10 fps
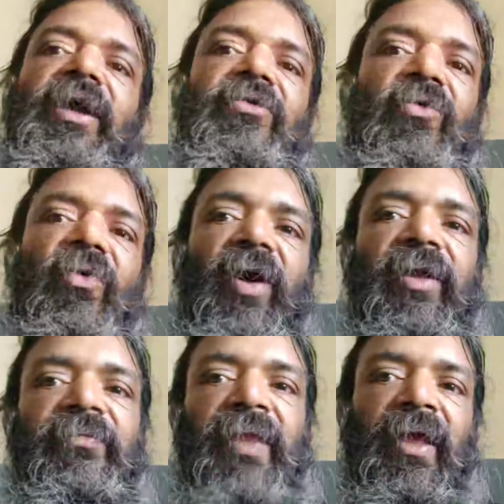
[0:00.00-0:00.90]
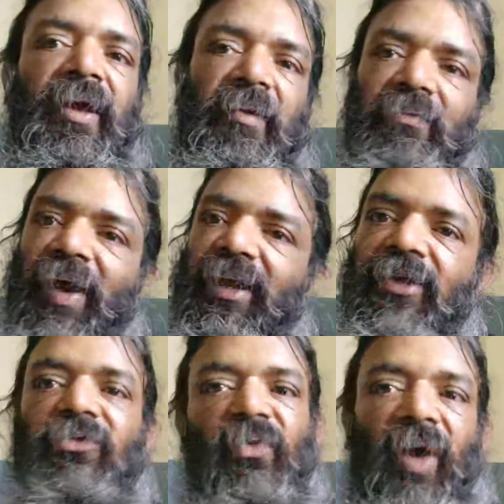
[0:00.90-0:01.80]
a square
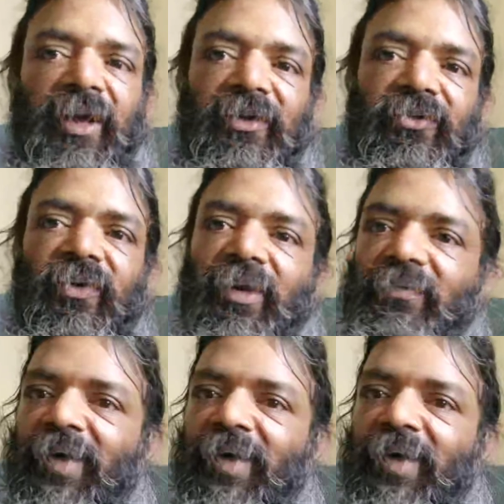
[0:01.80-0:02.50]
minus y square.